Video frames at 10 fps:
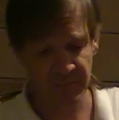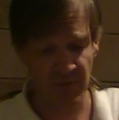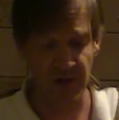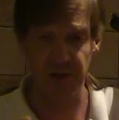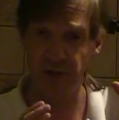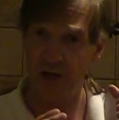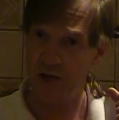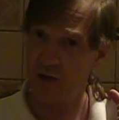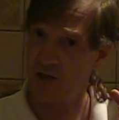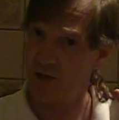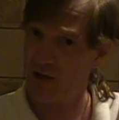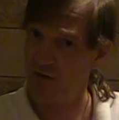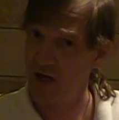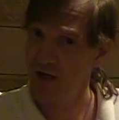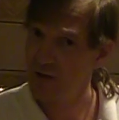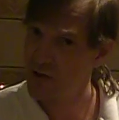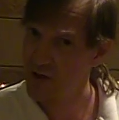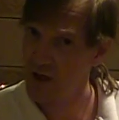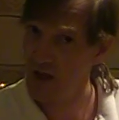This is actually a 7/8, a